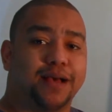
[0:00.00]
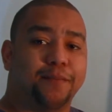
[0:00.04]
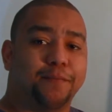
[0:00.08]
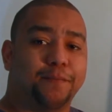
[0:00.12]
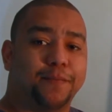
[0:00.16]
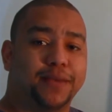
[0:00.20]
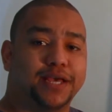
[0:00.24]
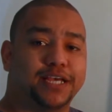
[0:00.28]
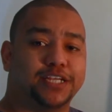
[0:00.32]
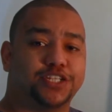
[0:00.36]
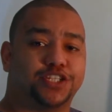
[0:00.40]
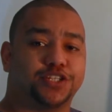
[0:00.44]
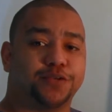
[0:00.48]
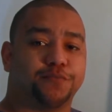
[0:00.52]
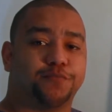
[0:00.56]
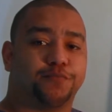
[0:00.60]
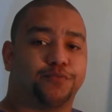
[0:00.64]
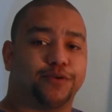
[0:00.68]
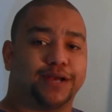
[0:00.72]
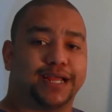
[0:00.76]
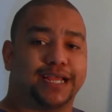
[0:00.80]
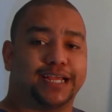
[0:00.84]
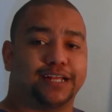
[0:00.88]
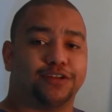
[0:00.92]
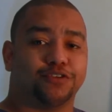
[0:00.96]
a major
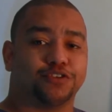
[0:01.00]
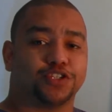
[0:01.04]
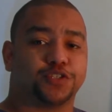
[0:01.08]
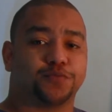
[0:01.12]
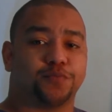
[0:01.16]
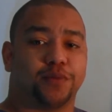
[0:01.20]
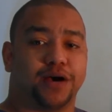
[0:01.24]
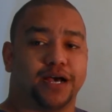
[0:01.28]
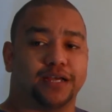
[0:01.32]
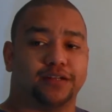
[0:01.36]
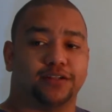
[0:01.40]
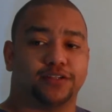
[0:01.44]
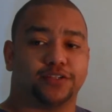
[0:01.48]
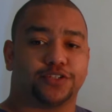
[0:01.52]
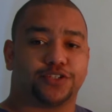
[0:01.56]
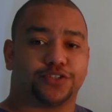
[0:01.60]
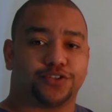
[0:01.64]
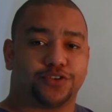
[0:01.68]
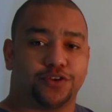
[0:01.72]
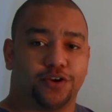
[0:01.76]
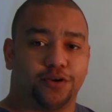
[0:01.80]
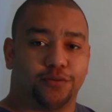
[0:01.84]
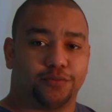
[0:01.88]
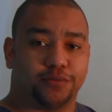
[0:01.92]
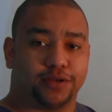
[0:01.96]
brain or spinal
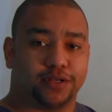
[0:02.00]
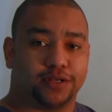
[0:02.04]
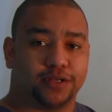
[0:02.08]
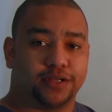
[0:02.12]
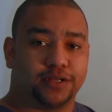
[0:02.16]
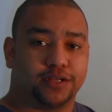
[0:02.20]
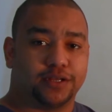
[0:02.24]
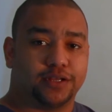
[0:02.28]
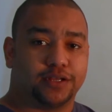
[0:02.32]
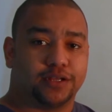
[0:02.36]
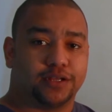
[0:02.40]
trauma,